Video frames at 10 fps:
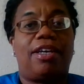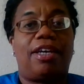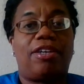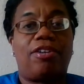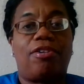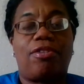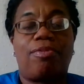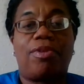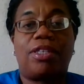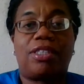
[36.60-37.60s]
And you know, the
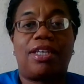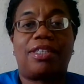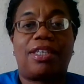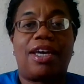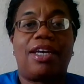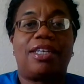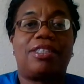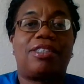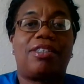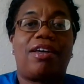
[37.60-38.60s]
recent
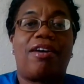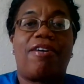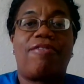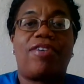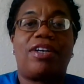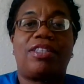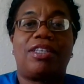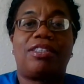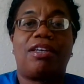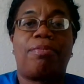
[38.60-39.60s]
case of the
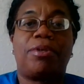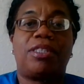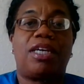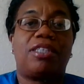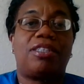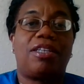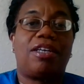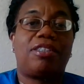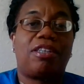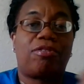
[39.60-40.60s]
attempted
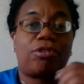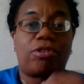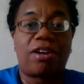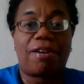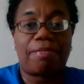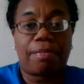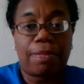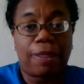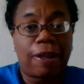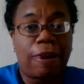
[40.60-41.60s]
assassination of Trump.
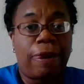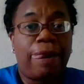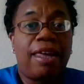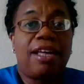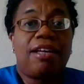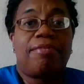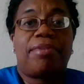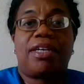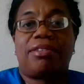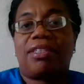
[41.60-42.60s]

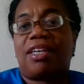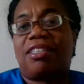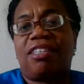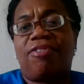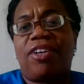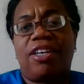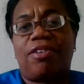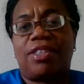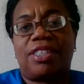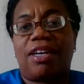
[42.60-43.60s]
But this
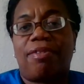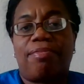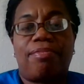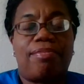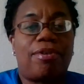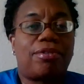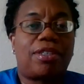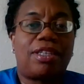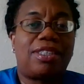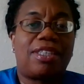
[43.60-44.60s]
video is not
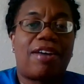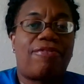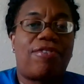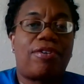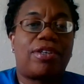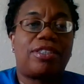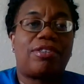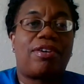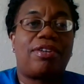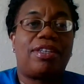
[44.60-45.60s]

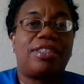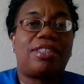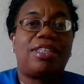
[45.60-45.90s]
focused on this.